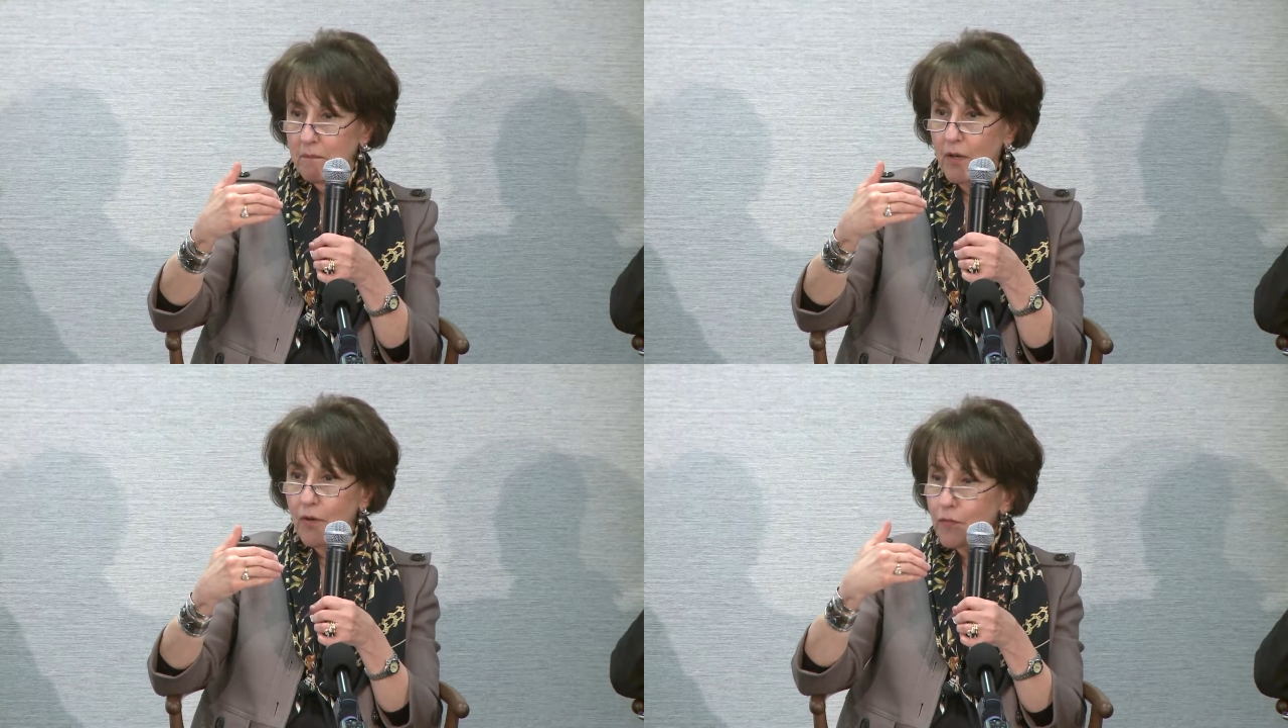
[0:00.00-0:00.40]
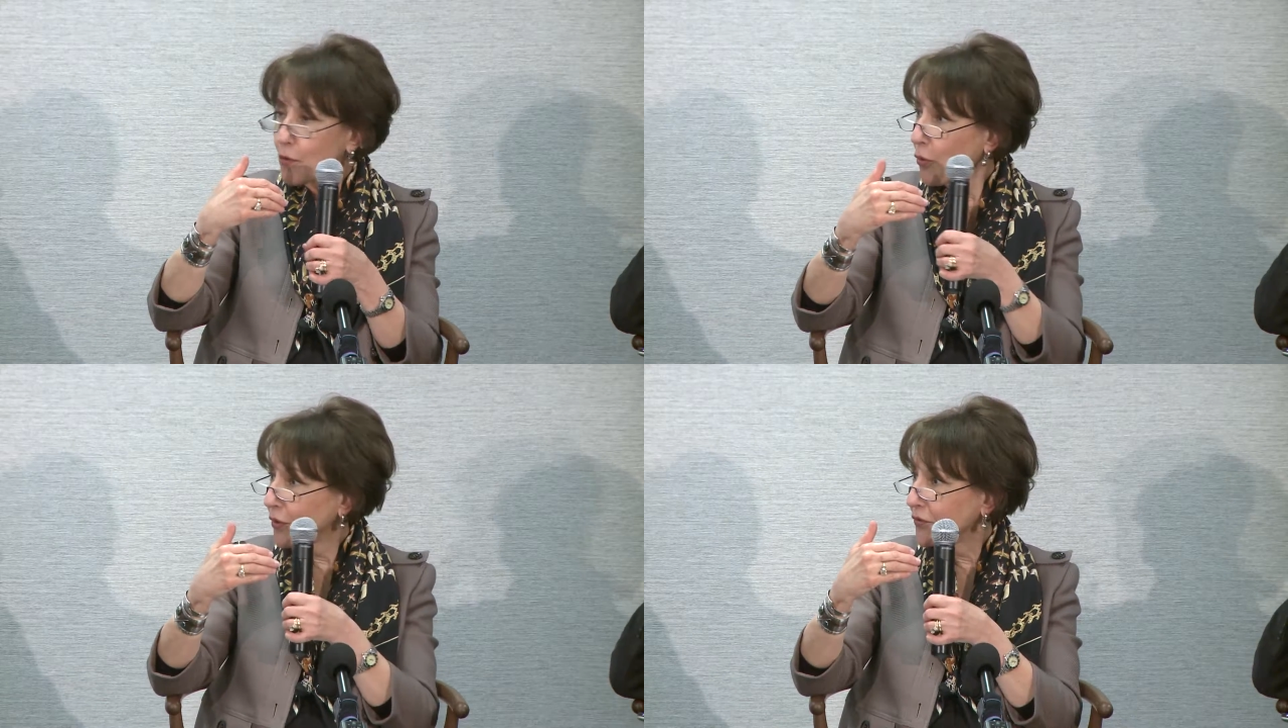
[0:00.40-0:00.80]
Of
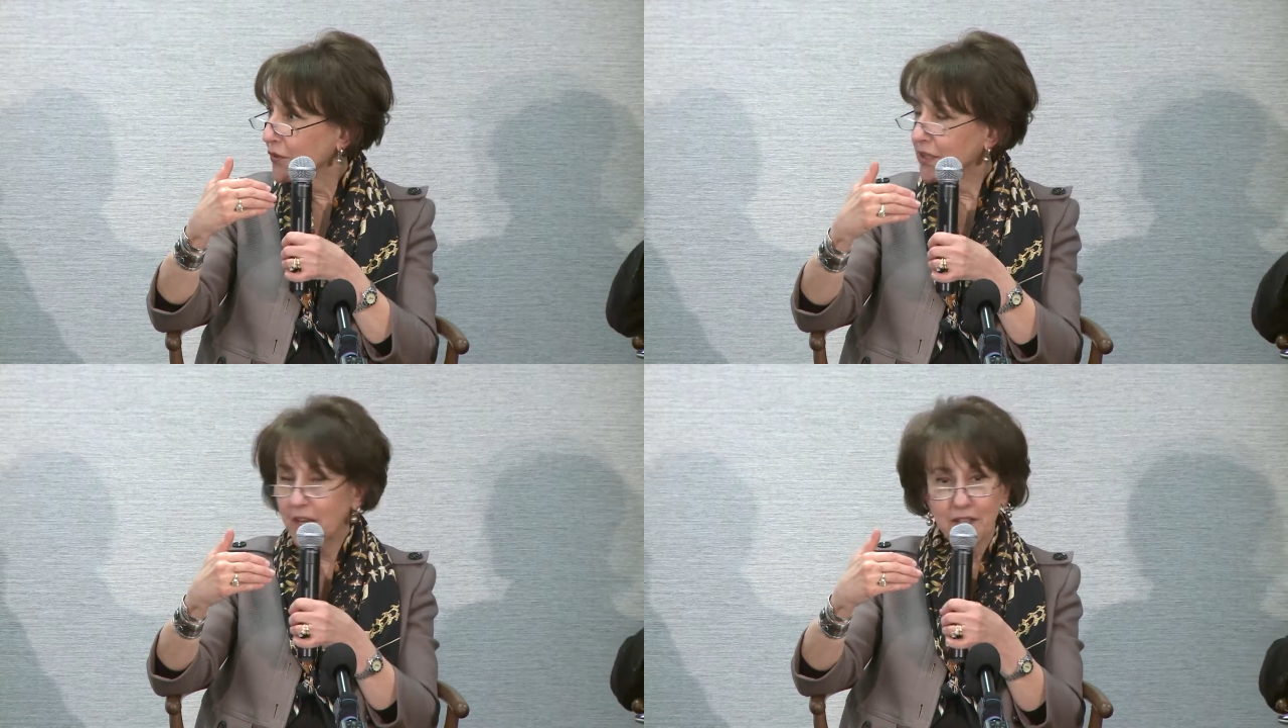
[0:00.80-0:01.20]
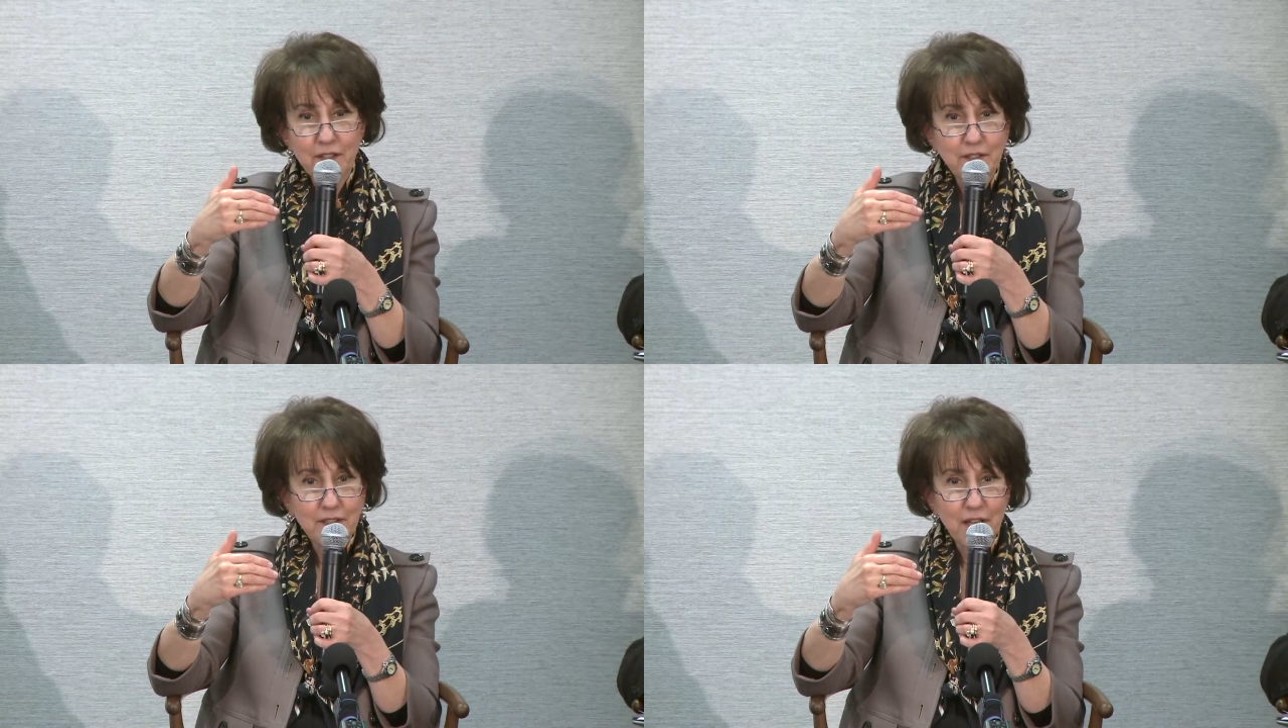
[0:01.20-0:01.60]
course the
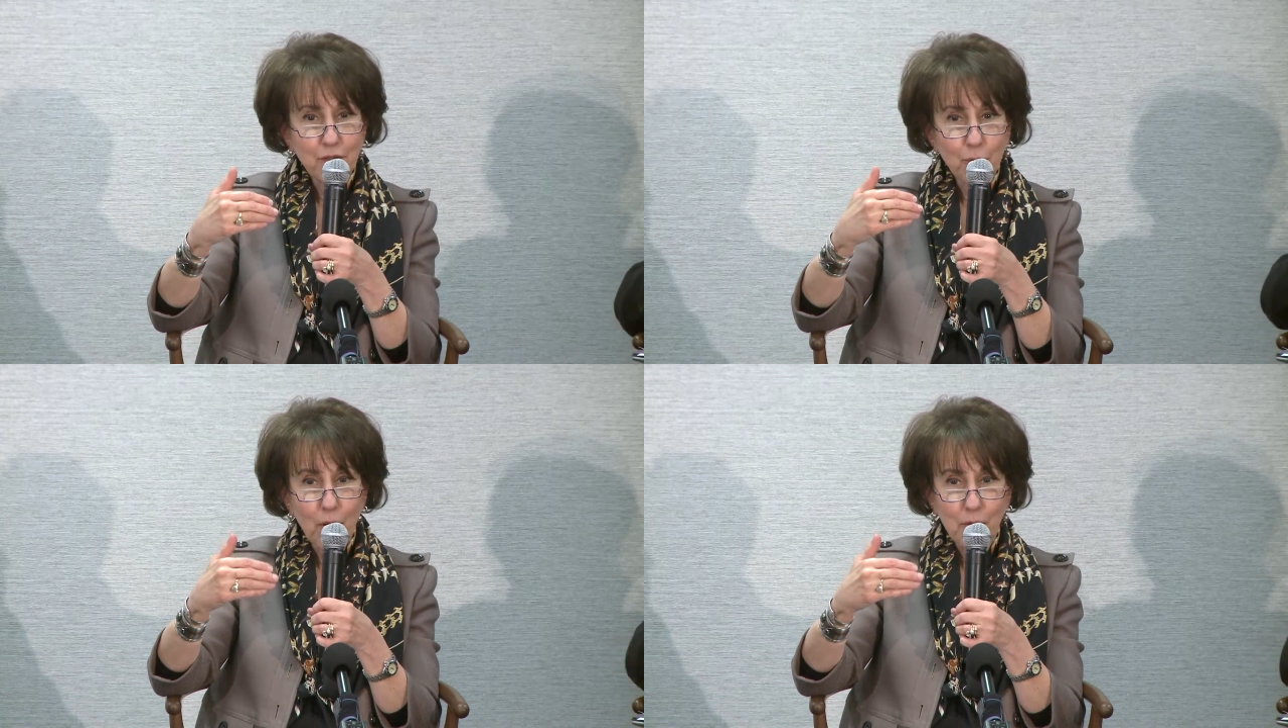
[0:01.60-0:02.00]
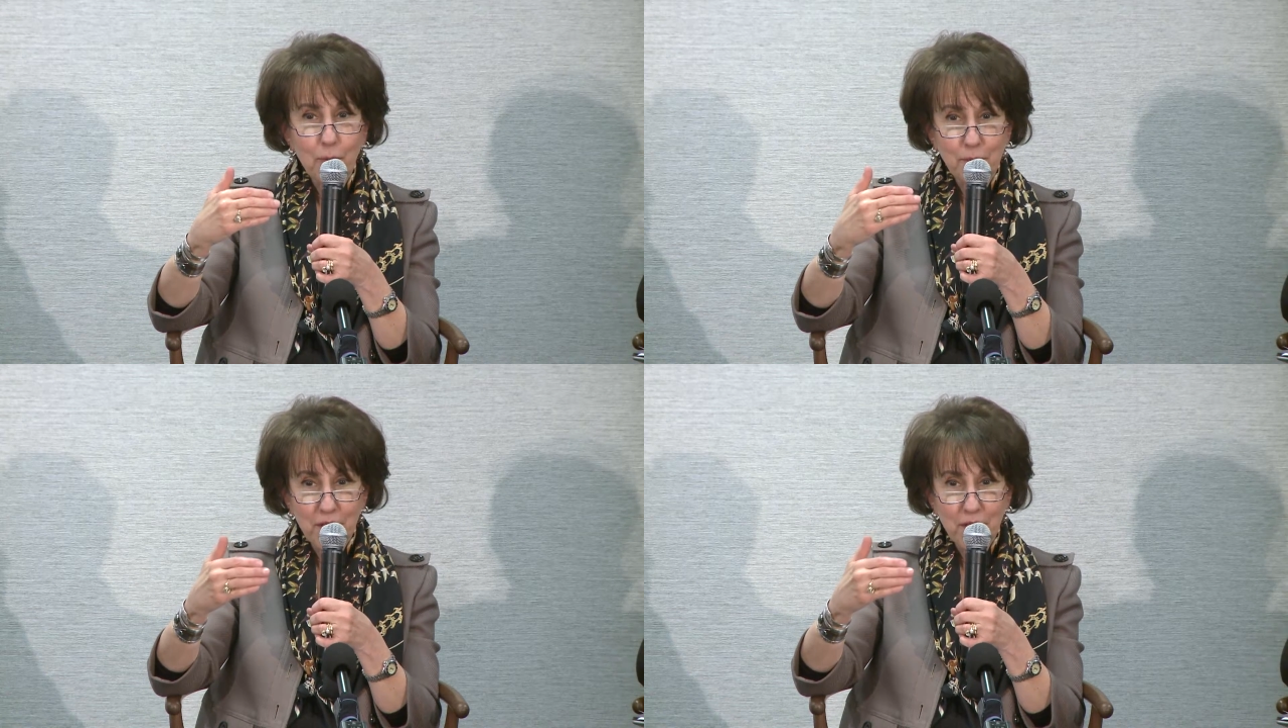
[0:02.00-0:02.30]
United States welcomed